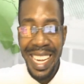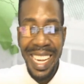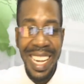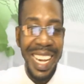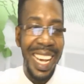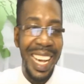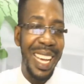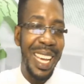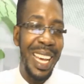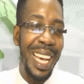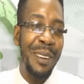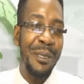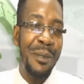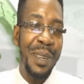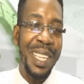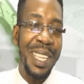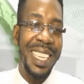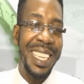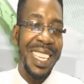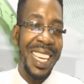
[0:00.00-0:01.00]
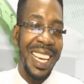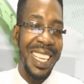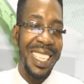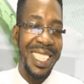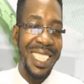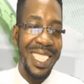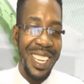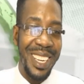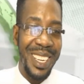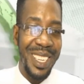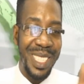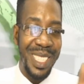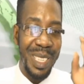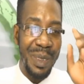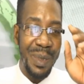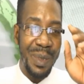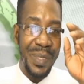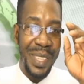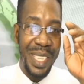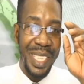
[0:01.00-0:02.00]
I really can't share some
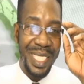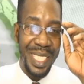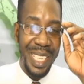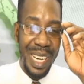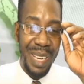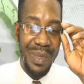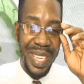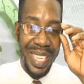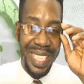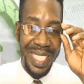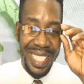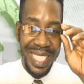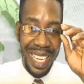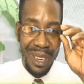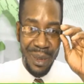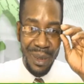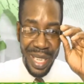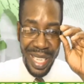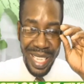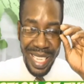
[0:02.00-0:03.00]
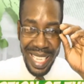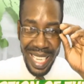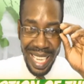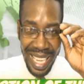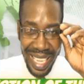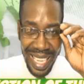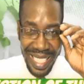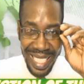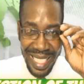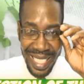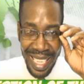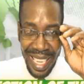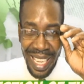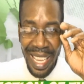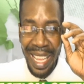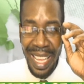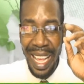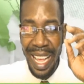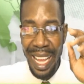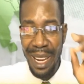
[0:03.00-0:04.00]
of these comments. I really can't.
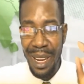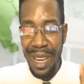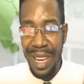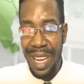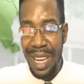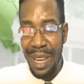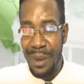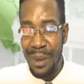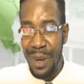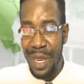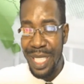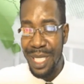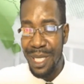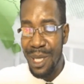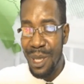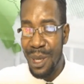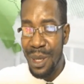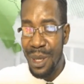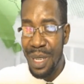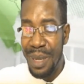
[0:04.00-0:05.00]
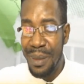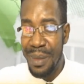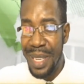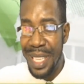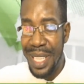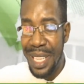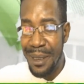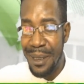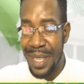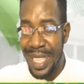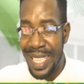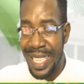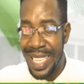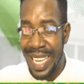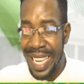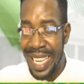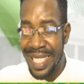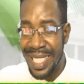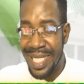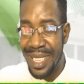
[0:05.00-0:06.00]
I want to, but I really
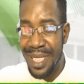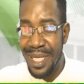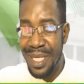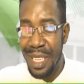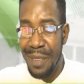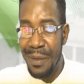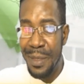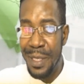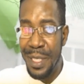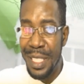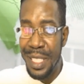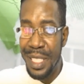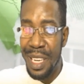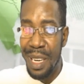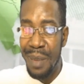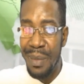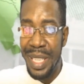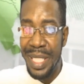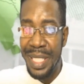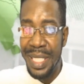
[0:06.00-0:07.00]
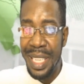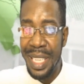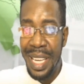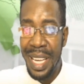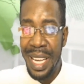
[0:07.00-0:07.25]
can't share some of these comments.